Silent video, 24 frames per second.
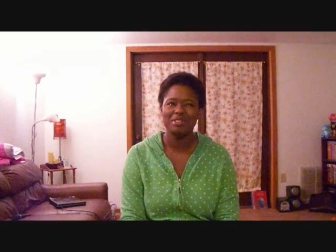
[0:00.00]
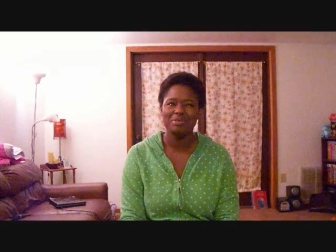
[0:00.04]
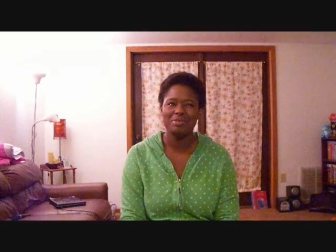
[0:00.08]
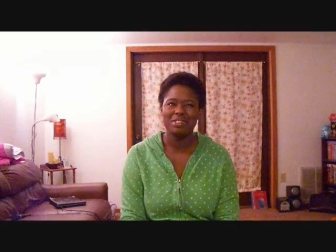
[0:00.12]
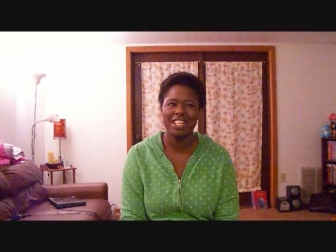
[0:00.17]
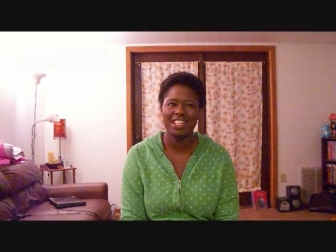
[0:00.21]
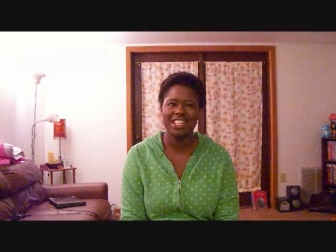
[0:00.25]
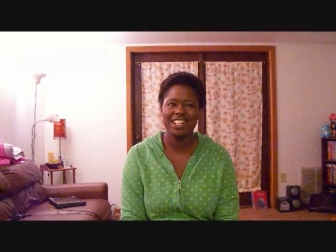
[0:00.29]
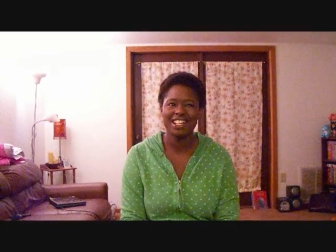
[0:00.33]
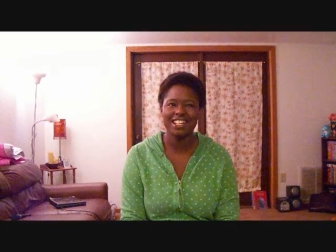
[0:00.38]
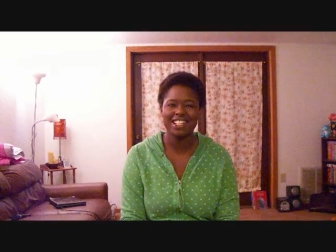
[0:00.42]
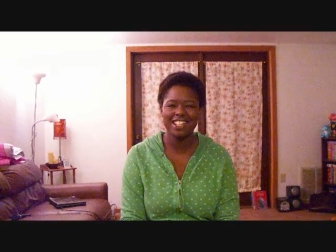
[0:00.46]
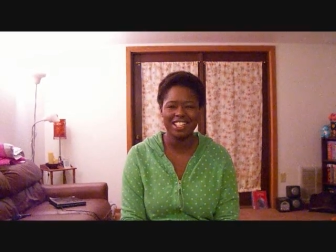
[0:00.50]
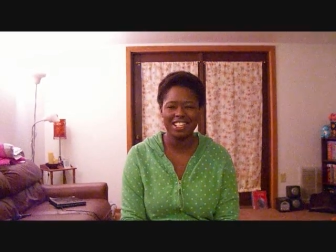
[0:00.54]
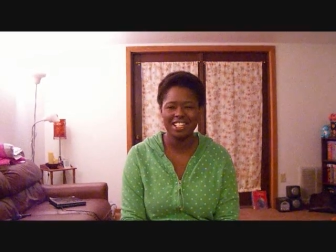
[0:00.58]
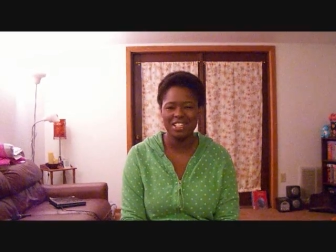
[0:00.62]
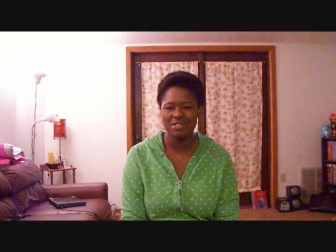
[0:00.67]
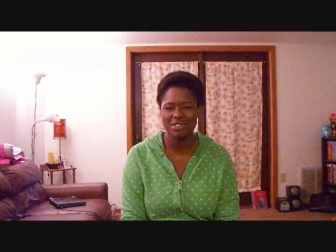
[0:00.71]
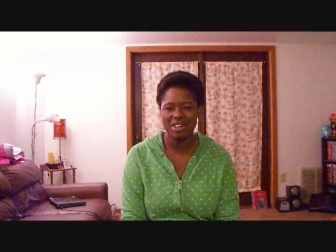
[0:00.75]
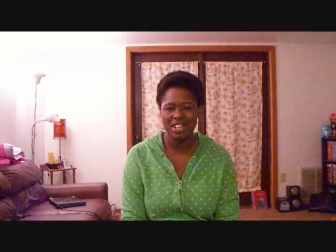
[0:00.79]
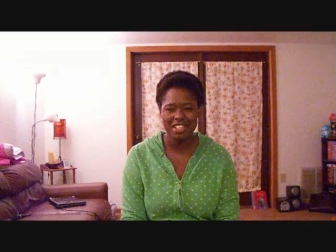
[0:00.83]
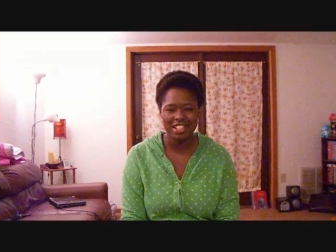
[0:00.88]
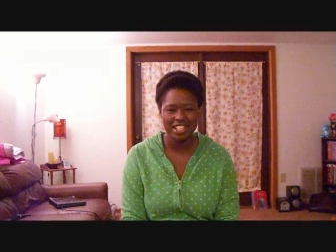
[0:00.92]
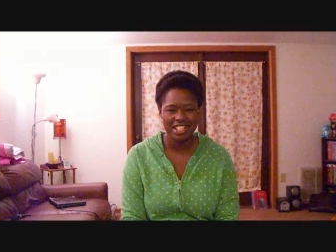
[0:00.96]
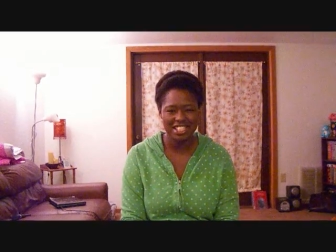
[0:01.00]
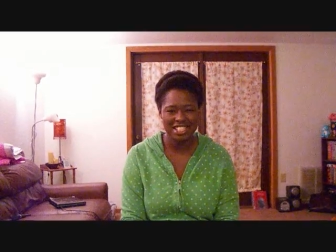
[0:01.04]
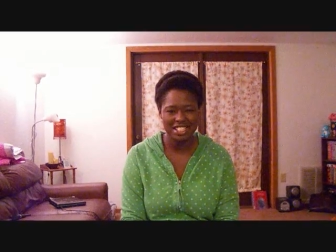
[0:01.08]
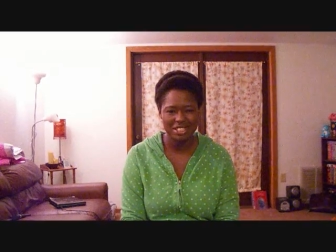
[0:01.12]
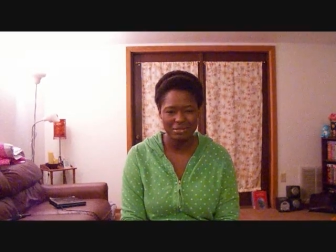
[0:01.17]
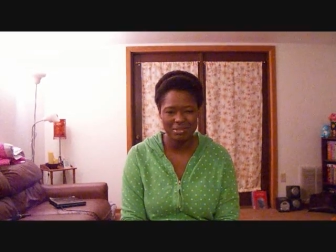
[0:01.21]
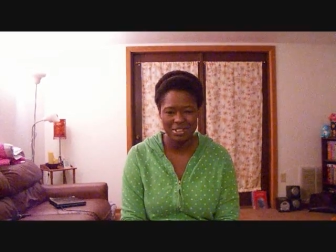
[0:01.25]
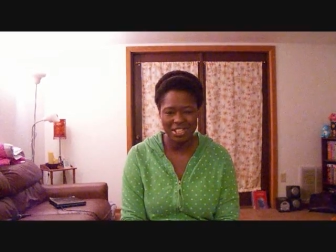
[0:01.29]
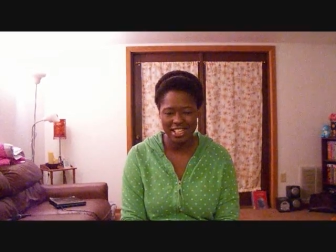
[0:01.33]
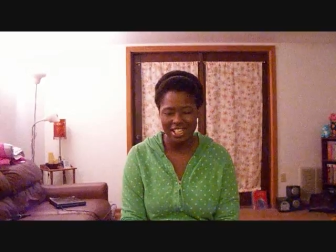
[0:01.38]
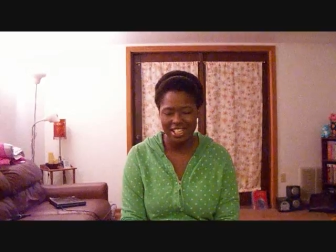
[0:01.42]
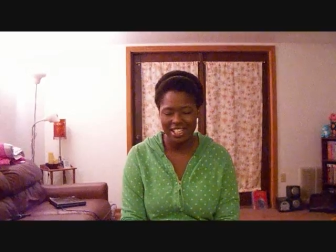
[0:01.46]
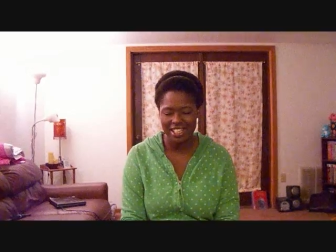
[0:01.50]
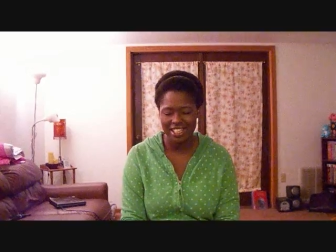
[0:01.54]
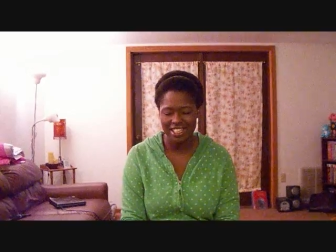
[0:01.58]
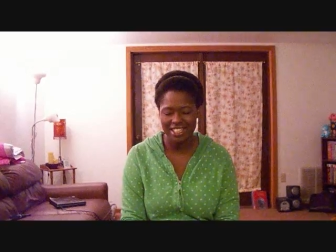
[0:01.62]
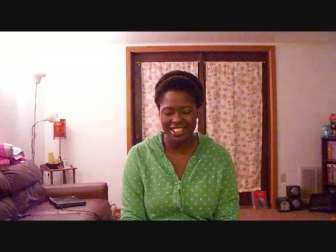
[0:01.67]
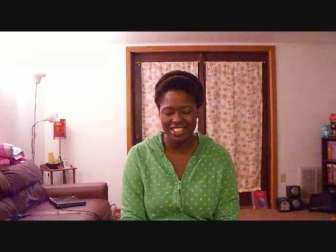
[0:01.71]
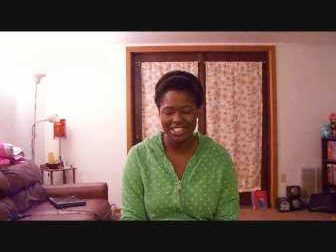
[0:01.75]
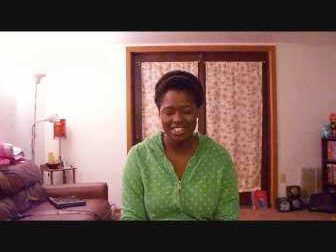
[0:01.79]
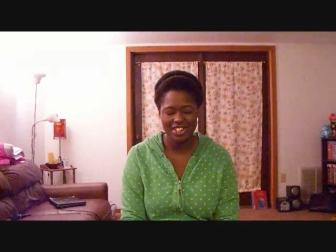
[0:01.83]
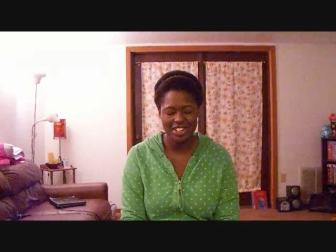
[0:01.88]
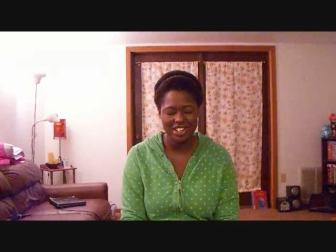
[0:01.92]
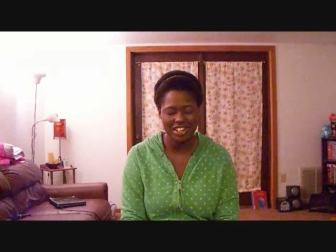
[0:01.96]
being on any weight loss
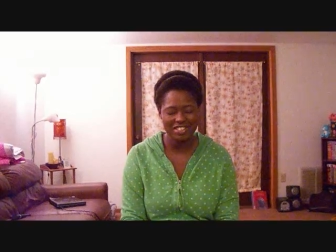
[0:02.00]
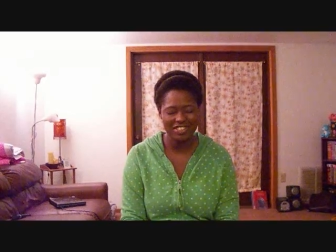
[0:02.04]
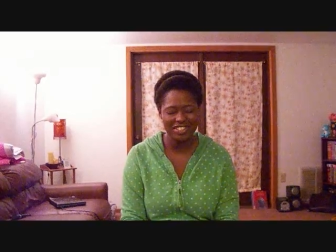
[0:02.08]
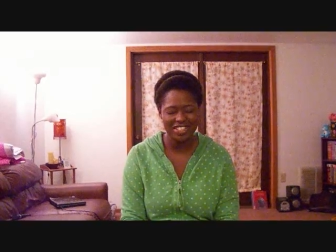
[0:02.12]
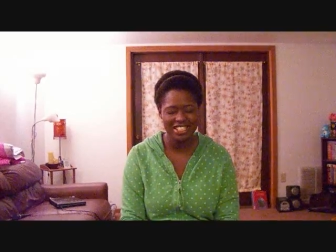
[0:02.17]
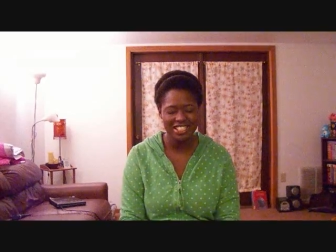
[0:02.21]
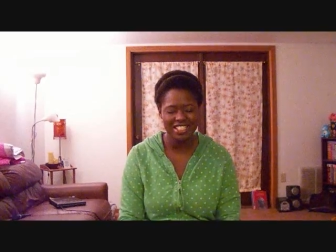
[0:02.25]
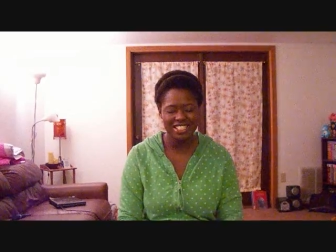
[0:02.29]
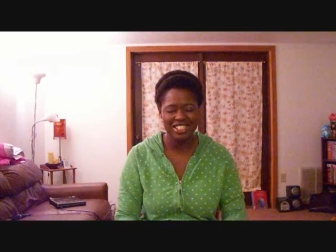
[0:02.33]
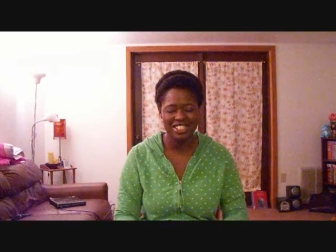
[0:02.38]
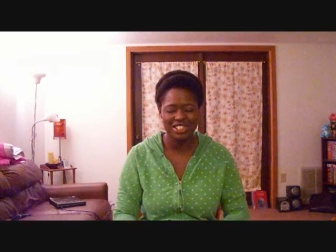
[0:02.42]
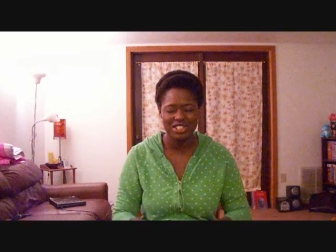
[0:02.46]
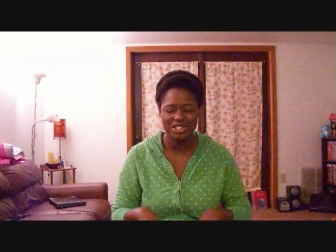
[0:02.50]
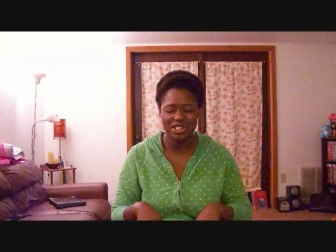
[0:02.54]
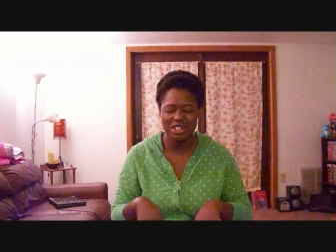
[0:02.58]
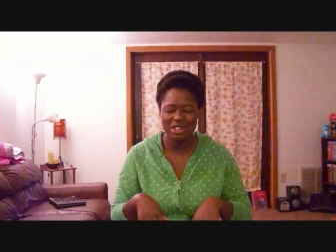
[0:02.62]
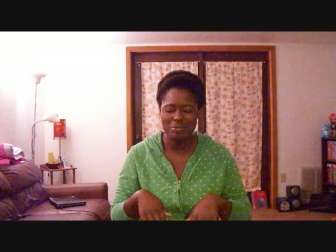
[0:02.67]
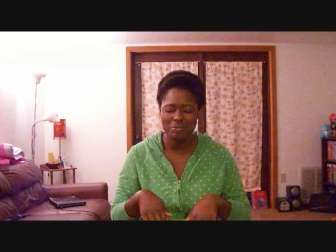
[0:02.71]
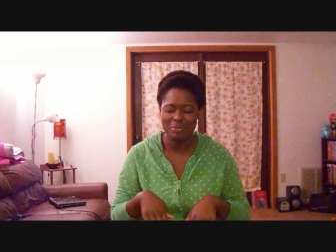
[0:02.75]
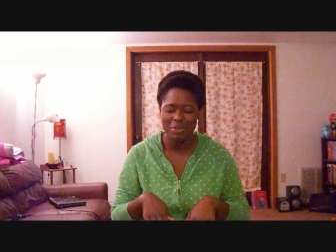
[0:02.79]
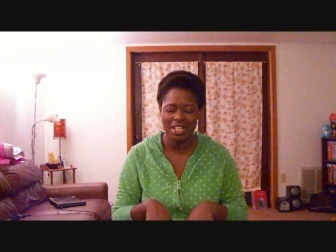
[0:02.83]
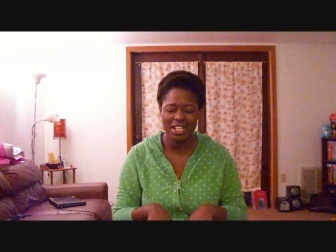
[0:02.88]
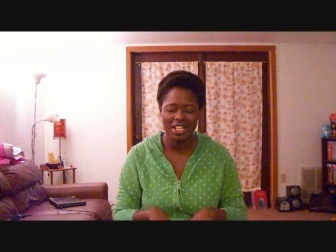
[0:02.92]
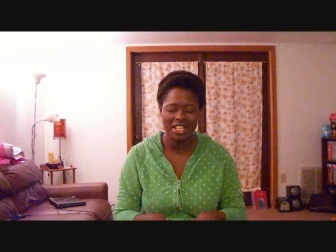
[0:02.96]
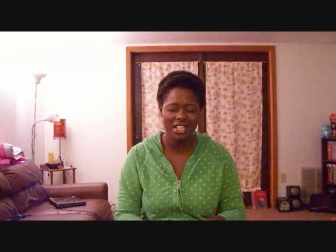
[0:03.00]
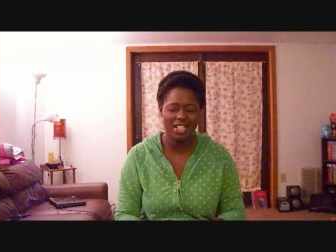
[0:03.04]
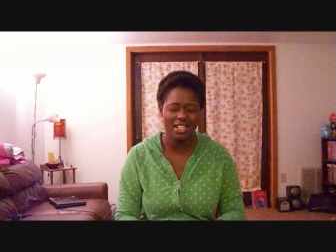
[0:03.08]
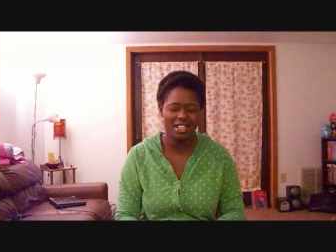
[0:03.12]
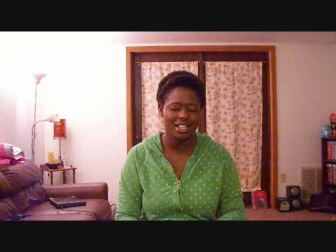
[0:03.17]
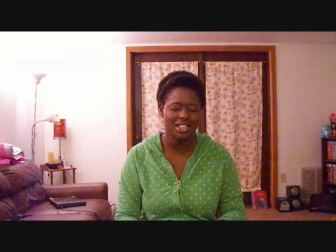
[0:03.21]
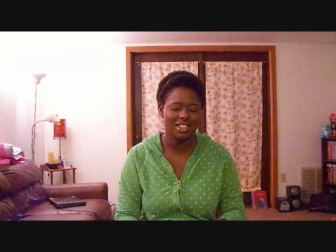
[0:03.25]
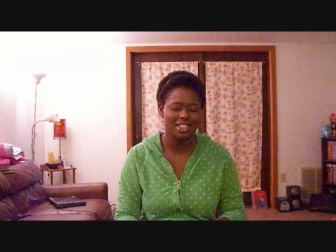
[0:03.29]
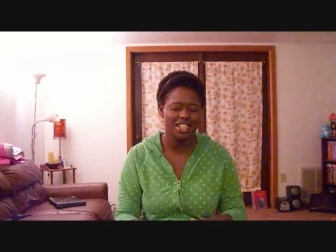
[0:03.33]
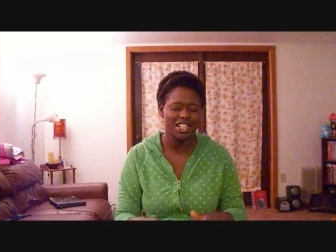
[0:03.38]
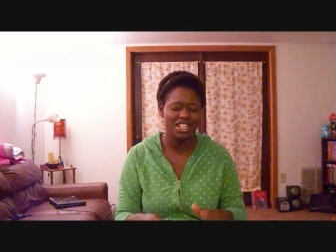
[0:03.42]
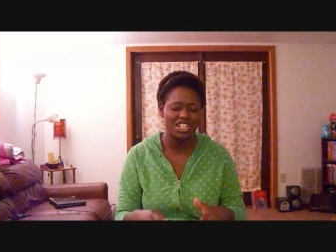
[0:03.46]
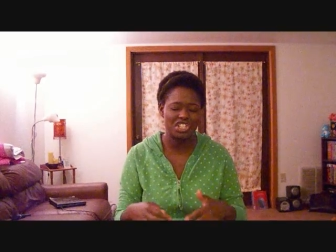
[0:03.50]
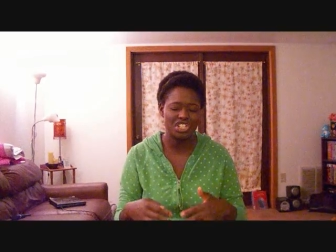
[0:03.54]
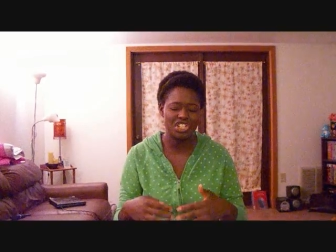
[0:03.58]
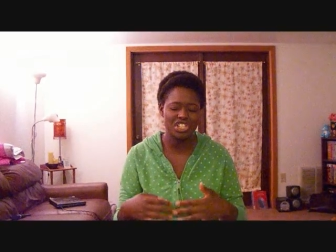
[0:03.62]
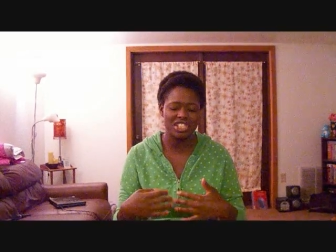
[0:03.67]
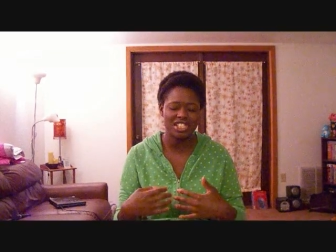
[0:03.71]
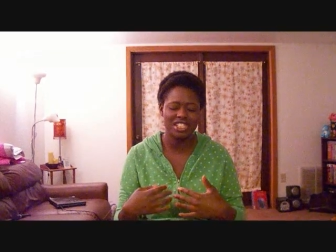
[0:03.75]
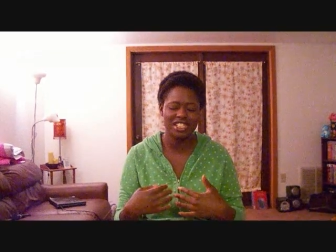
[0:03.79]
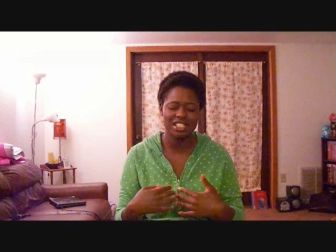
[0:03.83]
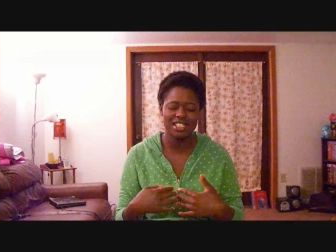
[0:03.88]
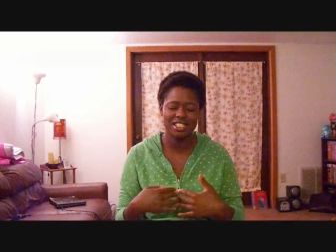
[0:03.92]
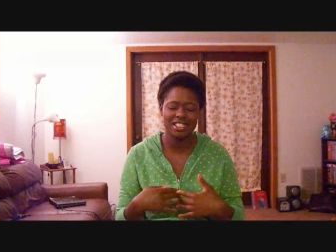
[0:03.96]
plan, cravings creep in and they could
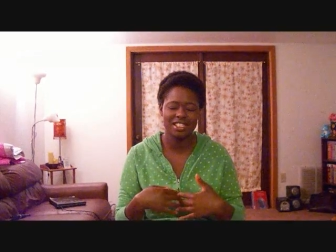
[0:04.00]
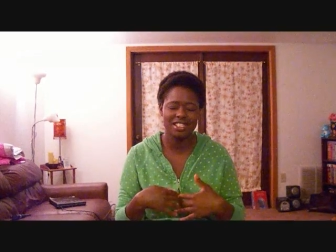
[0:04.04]
just